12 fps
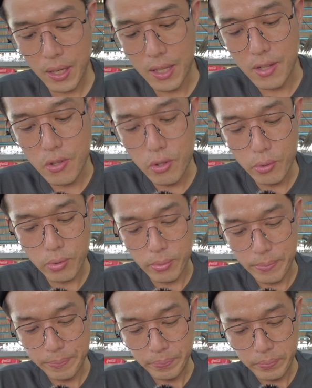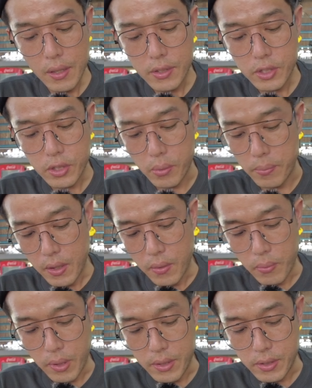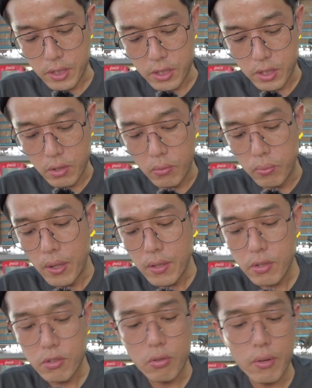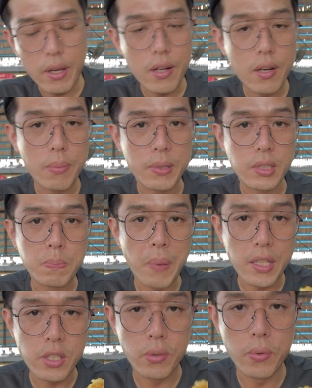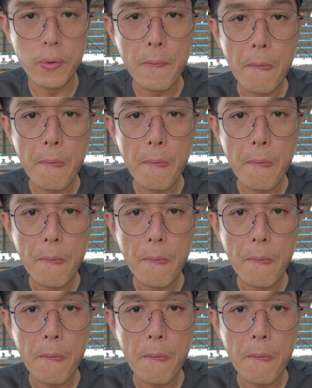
and noodle. So once you want to try a little bit special